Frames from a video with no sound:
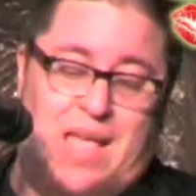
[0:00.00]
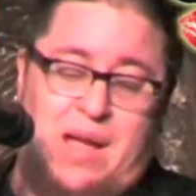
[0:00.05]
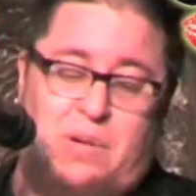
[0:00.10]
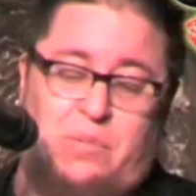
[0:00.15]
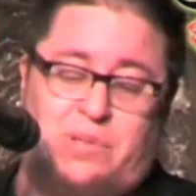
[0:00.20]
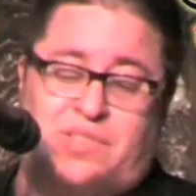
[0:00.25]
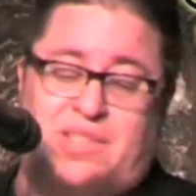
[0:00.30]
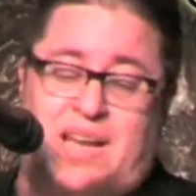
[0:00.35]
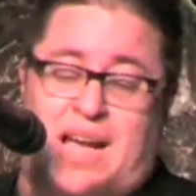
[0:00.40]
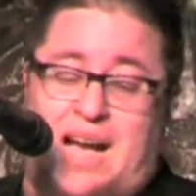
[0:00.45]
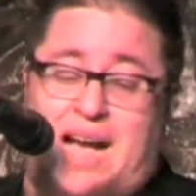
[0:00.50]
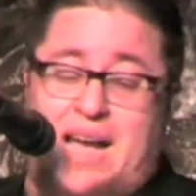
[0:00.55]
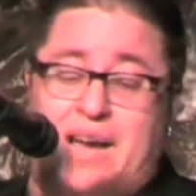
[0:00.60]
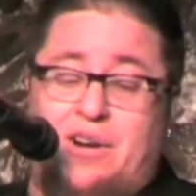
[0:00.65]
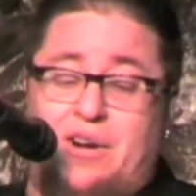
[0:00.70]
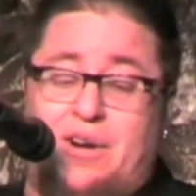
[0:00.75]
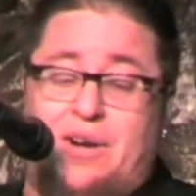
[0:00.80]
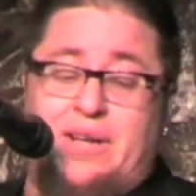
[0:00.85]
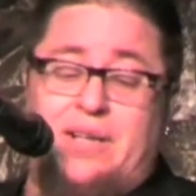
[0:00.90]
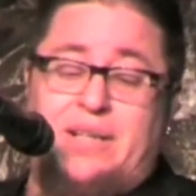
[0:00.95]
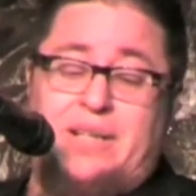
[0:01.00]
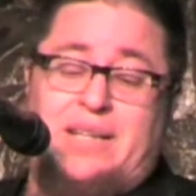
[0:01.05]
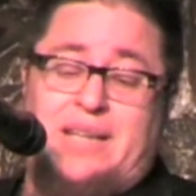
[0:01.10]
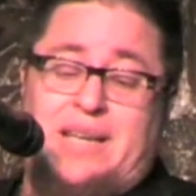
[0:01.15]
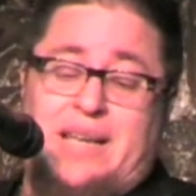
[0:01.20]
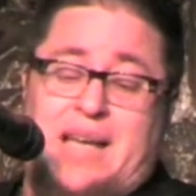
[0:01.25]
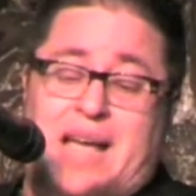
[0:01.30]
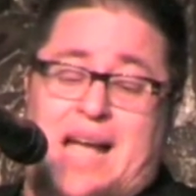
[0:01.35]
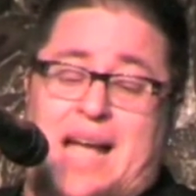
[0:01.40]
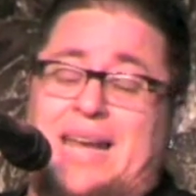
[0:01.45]
I was tired.
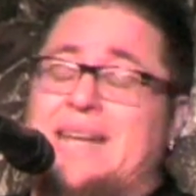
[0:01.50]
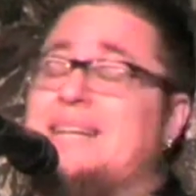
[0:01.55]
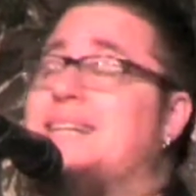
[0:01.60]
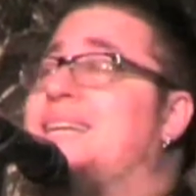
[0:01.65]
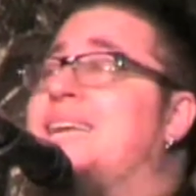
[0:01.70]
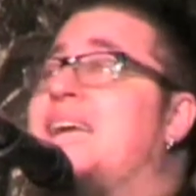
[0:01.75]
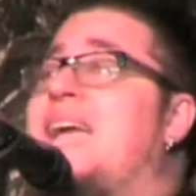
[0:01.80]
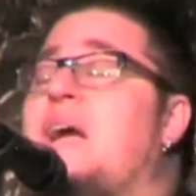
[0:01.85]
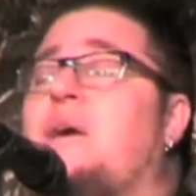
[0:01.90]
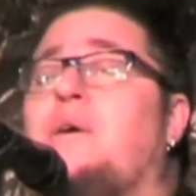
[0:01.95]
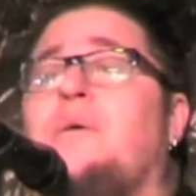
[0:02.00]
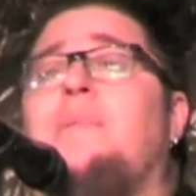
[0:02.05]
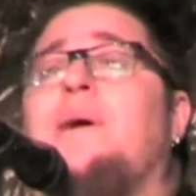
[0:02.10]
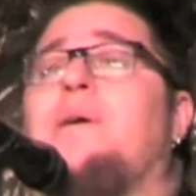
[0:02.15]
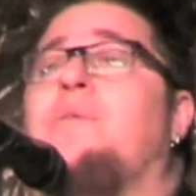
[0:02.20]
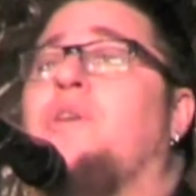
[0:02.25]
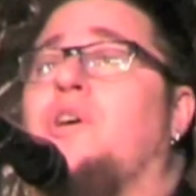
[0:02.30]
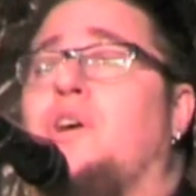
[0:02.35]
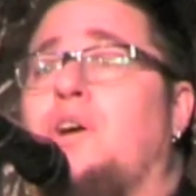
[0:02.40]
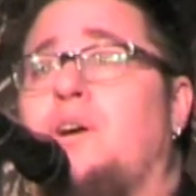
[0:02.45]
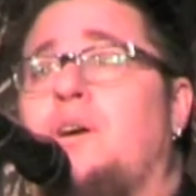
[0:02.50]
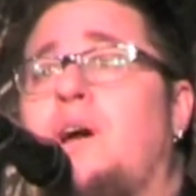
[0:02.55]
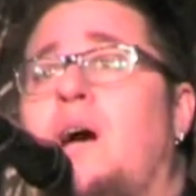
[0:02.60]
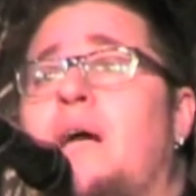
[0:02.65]
I didn't care about her.